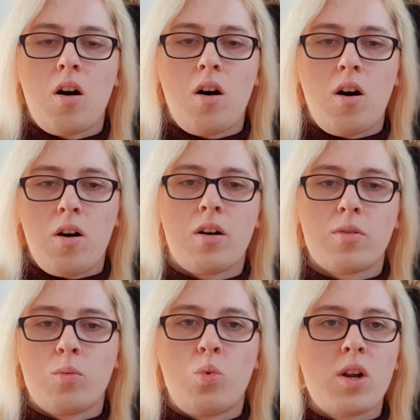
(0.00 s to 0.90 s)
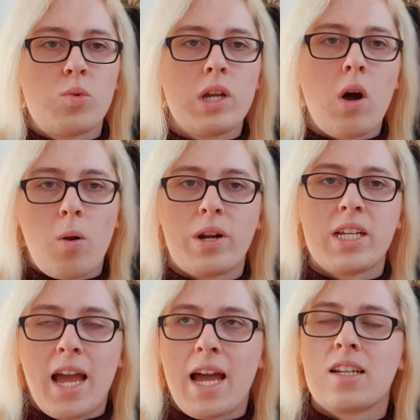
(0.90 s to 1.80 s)
on what we already
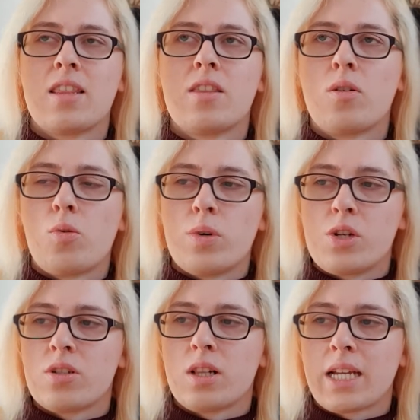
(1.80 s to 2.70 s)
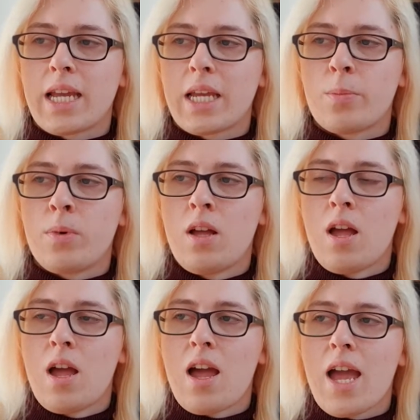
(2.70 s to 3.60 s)
had in the original game
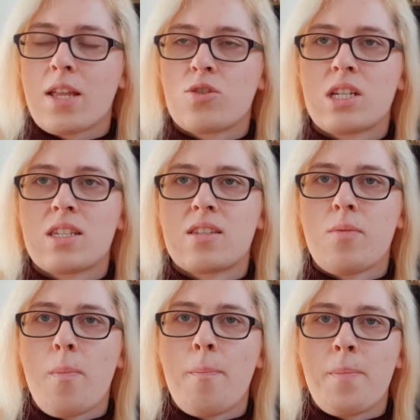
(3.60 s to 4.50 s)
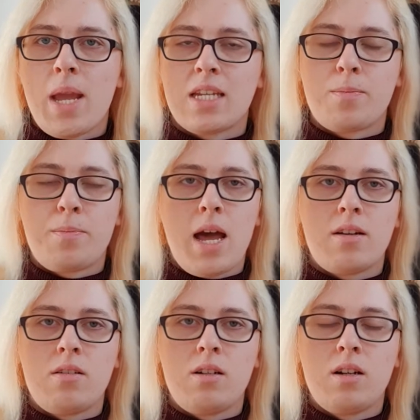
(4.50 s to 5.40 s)
and just made it
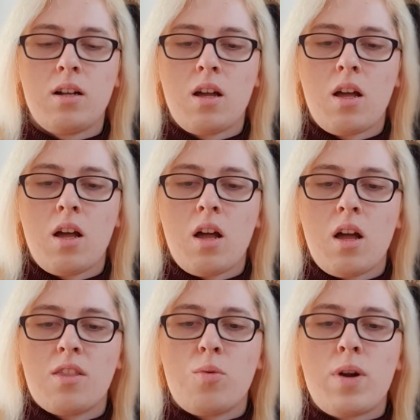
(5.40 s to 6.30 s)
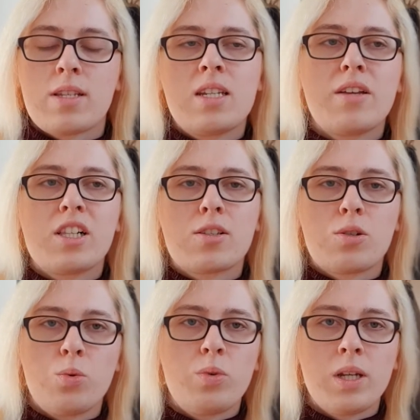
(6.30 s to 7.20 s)
better. The Resident Evil 2
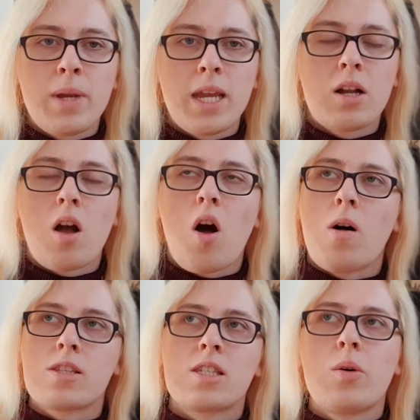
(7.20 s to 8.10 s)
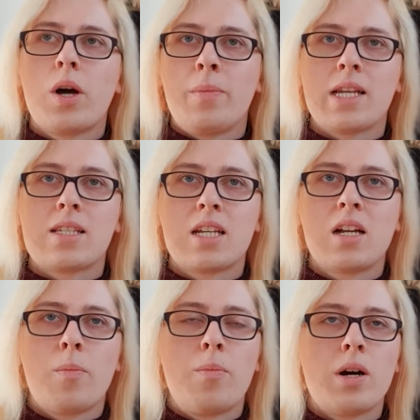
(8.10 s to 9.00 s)
remake, also amazing,
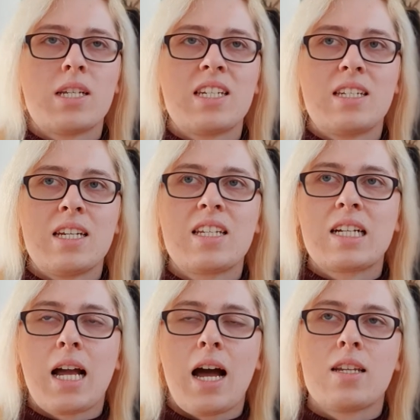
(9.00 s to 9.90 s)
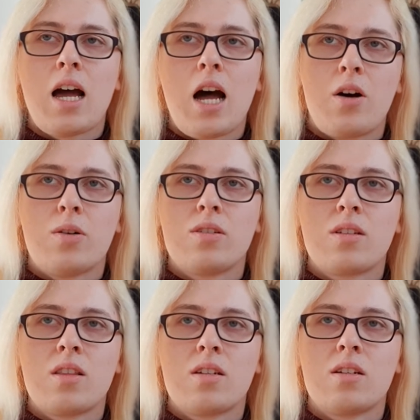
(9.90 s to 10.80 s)
but it did cut out
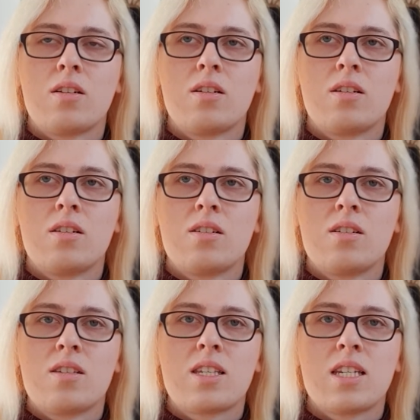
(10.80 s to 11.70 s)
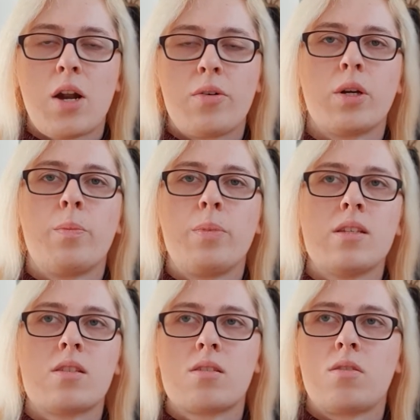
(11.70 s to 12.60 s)
the Scenario B
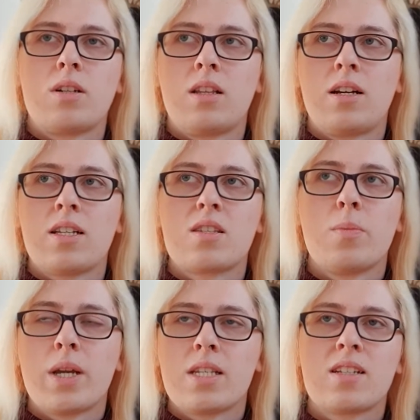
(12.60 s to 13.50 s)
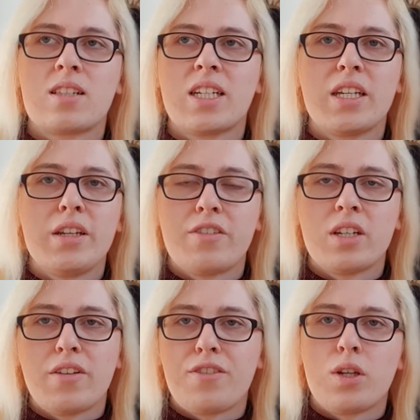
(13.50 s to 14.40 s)
storyline. So basically, even
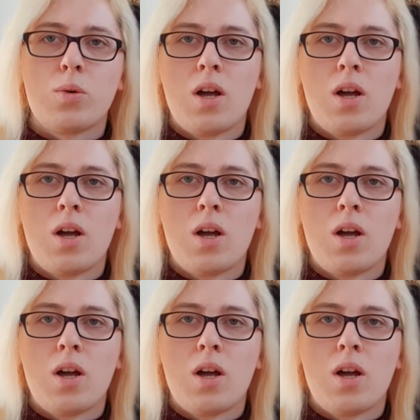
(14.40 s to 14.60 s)
if you